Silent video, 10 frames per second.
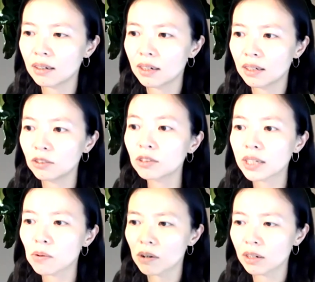neural
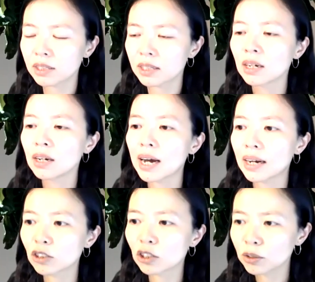networks
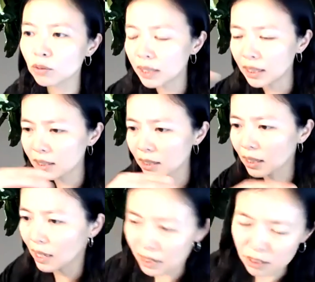onto these
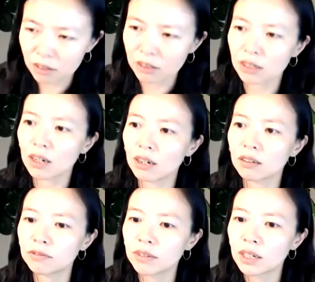cluster of